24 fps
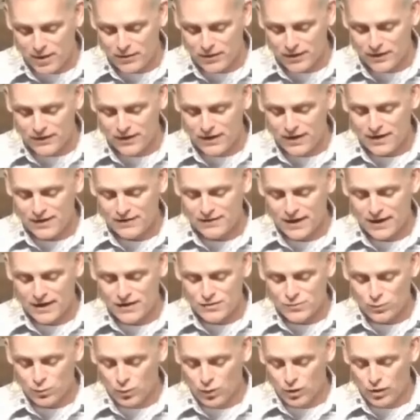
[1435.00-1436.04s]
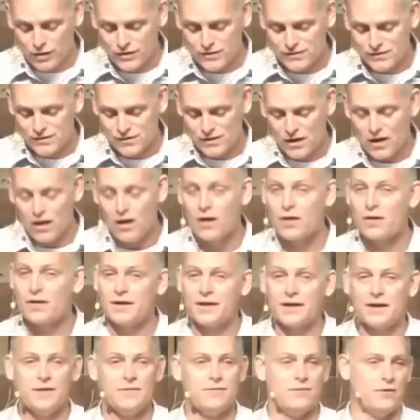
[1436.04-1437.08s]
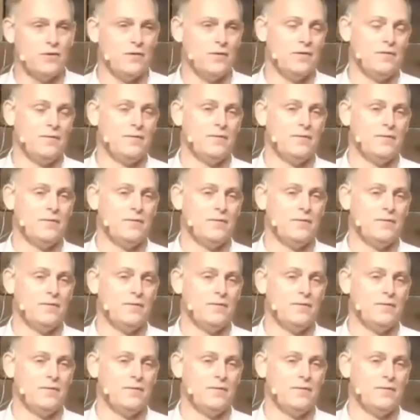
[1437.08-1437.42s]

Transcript: it that its works are evil.